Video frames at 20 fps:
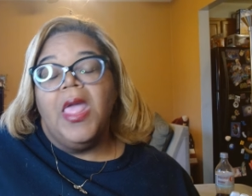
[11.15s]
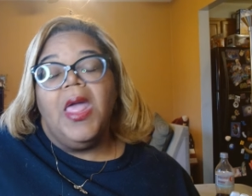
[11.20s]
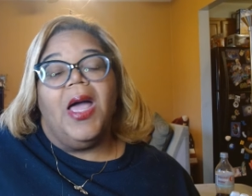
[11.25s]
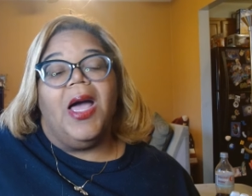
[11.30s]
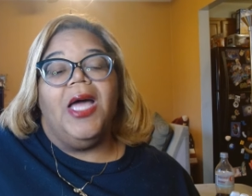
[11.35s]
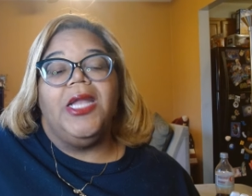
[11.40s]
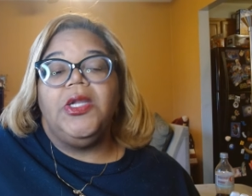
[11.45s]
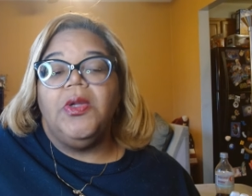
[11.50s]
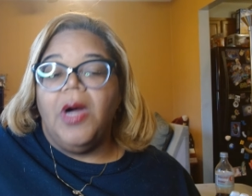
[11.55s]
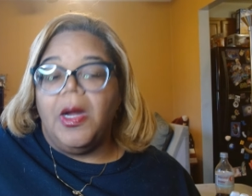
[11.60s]

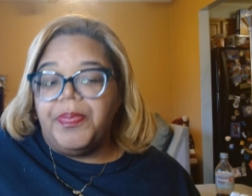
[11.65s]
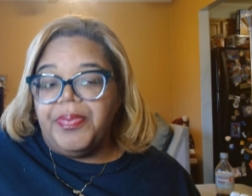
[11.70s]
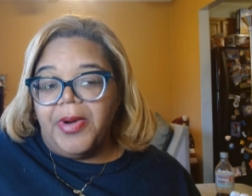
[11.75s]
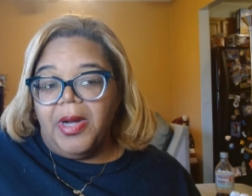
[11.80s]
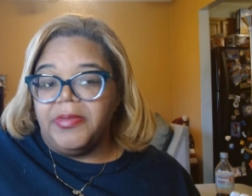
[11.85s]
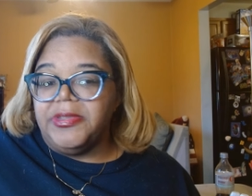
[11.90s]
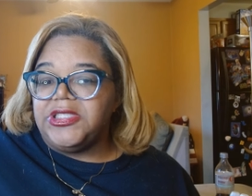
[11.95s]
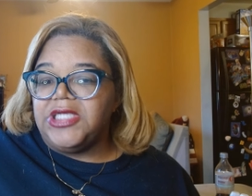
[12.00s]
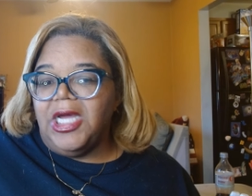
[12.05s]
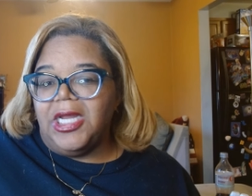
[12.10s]
I know I
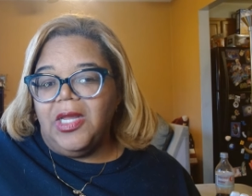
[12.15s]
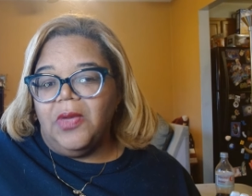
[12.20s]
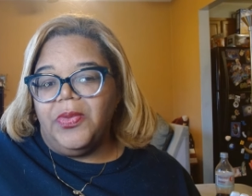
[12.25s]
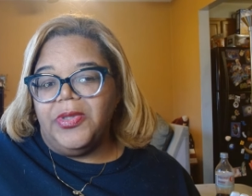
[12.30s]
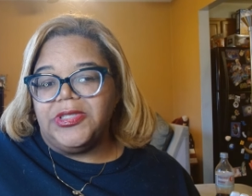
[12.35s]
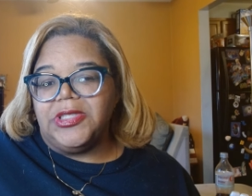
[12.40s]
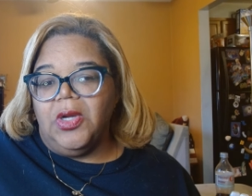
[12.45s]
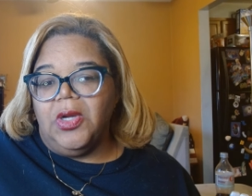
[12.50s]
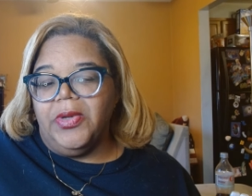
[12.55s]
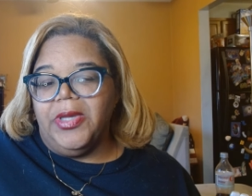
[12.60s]
promised y'all I
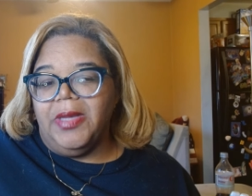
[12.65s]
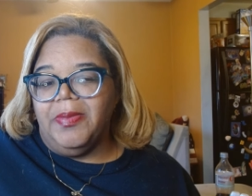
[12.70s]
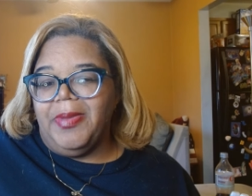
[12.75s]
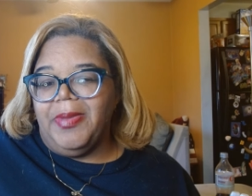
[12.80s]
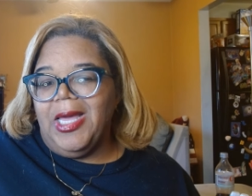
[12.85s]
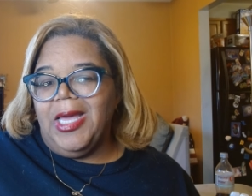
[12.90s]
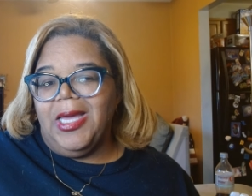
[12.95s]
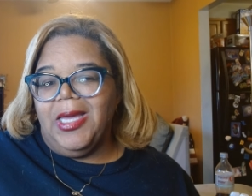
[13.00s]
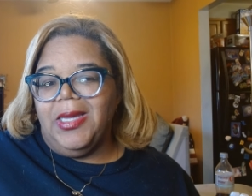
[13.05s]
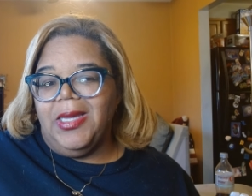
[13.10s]
wasn't going to get
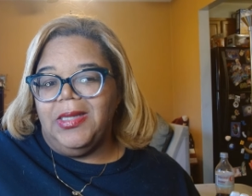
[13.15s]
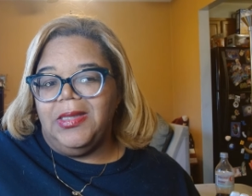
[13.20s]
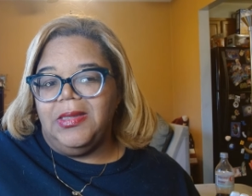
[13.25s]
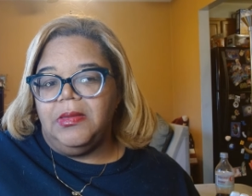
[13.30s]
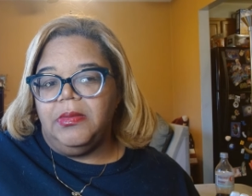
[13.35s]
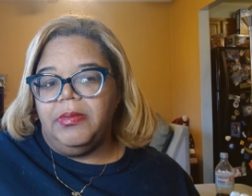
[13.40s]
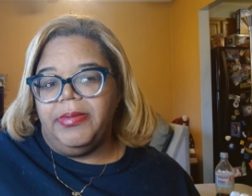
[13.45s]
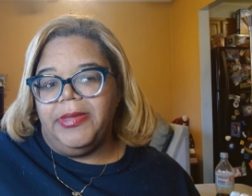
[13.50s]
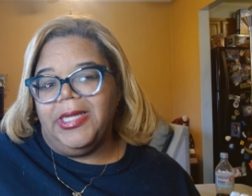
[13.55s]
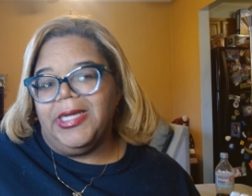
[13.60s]
behind,
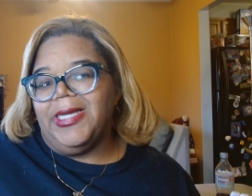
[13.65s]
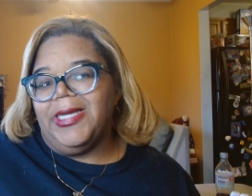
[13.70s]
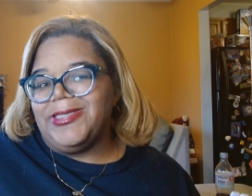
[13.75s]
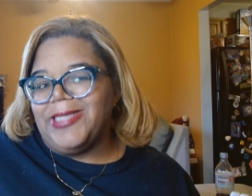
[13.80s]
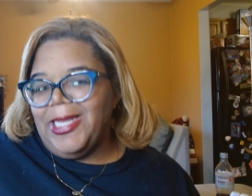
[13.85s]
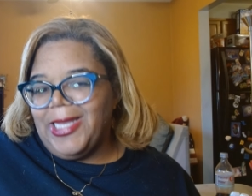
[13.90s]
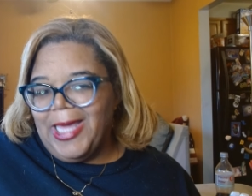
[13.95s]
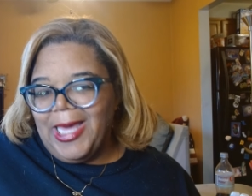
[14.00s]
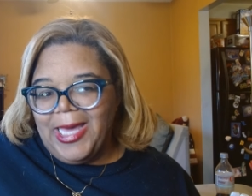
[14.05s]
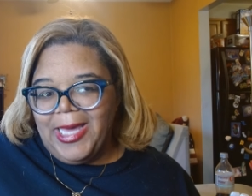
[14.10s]
but I guess I
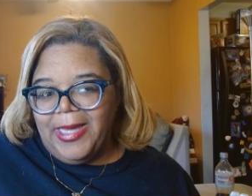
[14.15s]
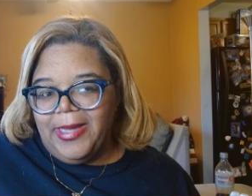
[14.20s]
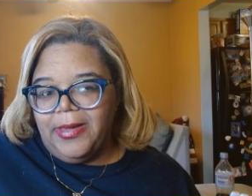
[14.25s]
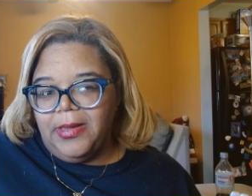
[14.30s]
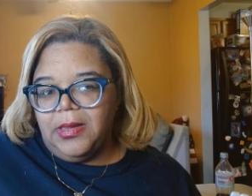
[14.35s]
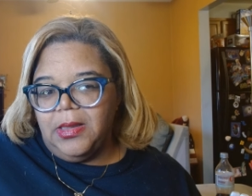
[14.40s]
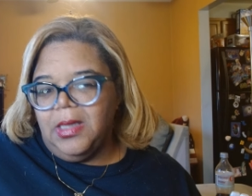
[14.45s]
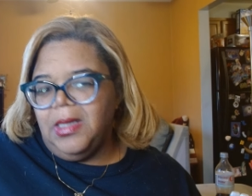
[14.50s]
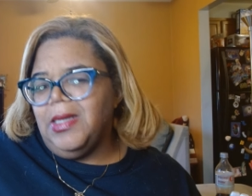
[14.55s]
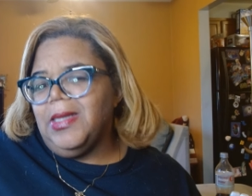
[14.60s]
lied.
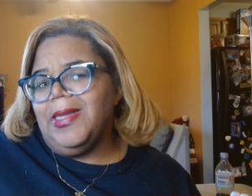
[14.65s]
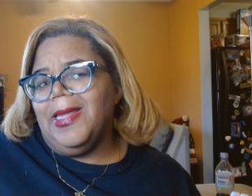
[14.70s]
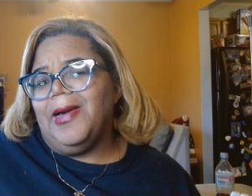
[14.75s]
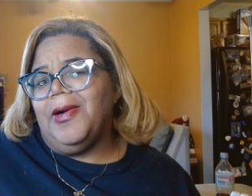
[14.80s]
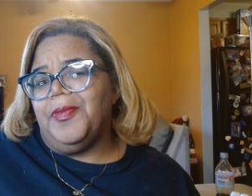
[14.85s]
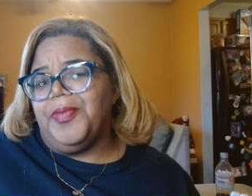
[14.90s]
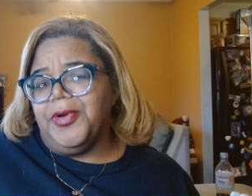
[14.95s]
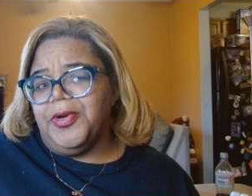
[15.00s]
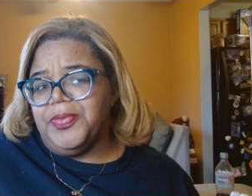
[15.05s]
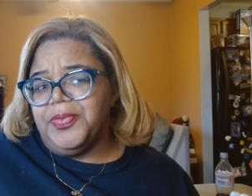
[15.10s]
I ain't lying
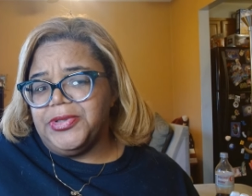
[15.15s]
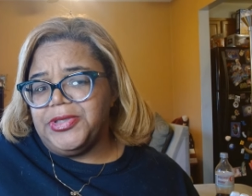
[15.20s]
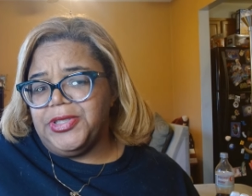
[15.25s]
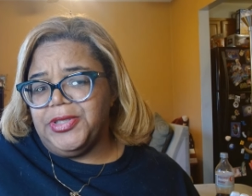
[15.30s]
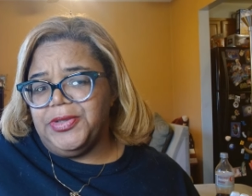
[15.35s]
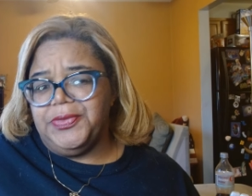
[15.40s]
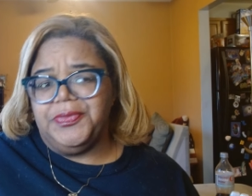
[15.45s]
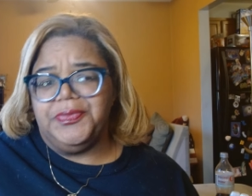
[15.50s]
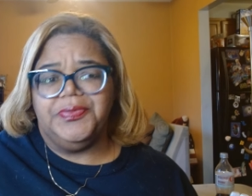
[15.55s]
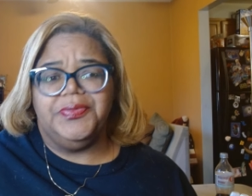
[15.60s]
on purpose, though.
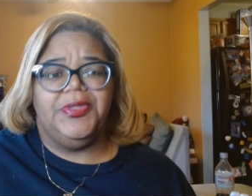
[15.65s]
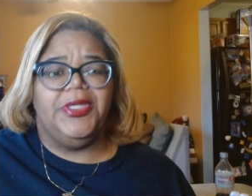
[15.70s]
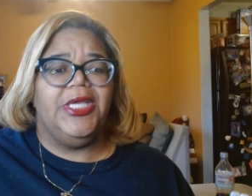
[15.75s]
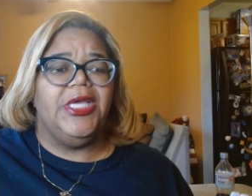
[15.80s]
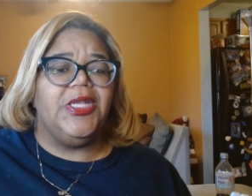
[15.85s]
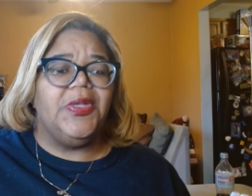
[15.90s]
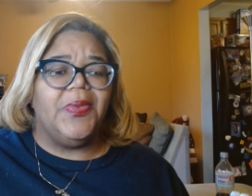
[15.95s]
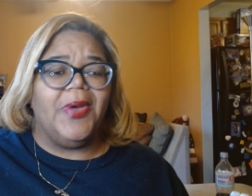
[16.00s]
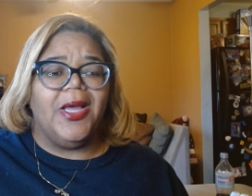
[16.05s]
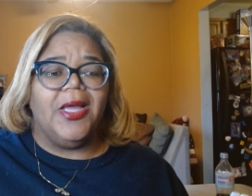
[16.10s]

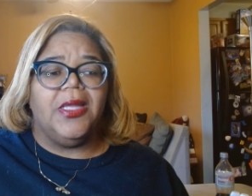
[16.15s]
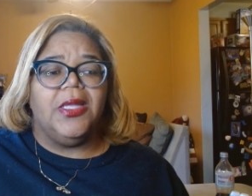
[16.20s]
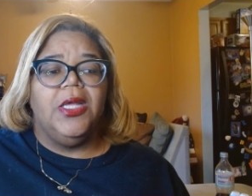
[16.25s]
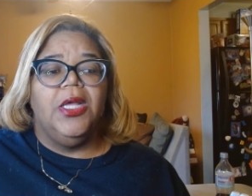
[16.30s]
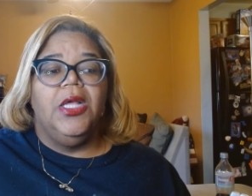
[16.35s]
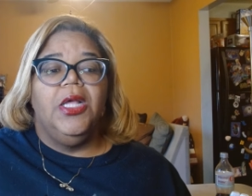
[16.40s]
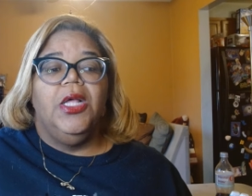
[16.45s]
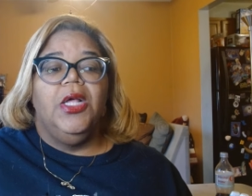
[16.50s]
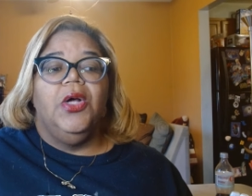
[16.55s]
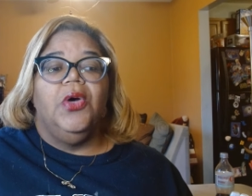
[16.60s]
Anyway,
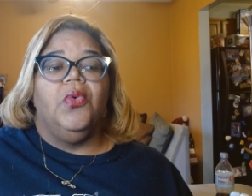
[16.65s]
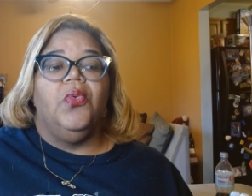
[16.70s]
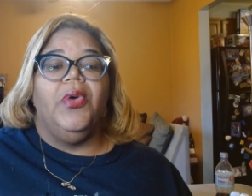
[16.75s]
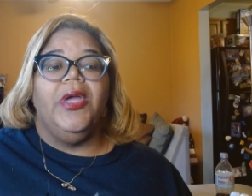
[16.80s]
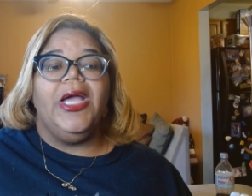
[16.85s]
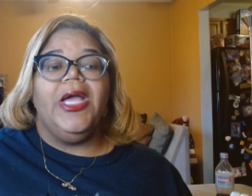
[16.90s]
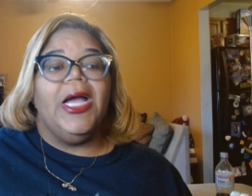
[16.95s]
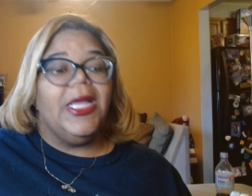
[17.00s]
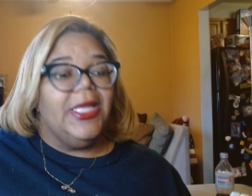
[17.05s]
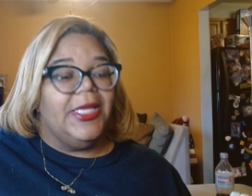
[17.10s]

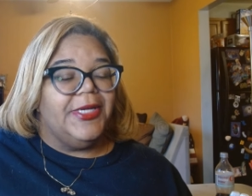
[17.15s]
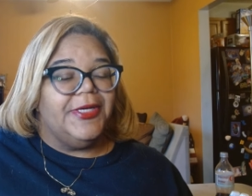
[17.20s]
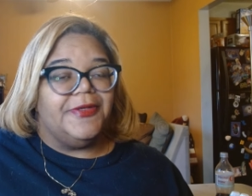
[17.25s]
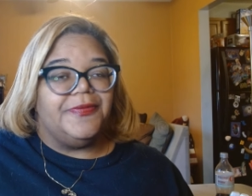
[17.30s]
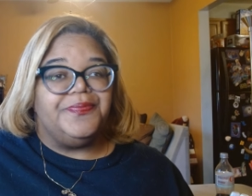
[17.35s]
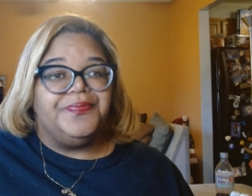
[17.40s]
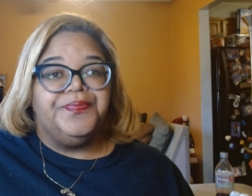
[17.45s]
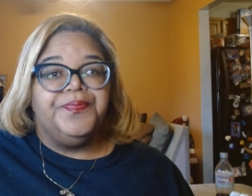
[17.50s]
we are here.